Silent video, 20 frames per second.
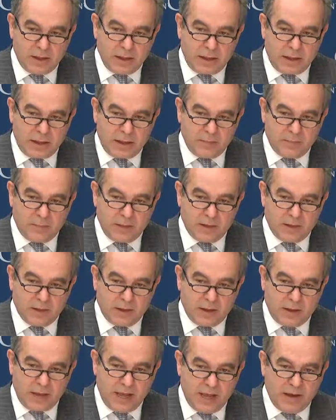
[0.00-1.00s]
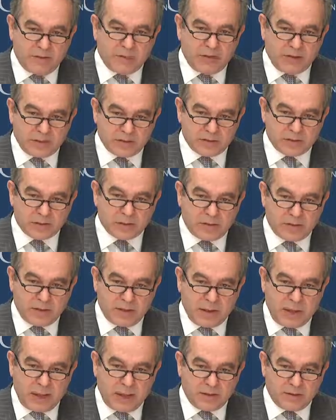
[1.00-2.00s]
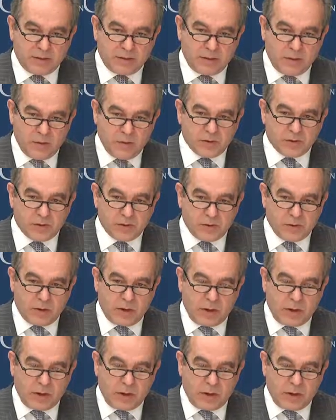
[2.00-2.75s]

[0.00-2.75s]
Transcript: um, uh, evidence that U.S.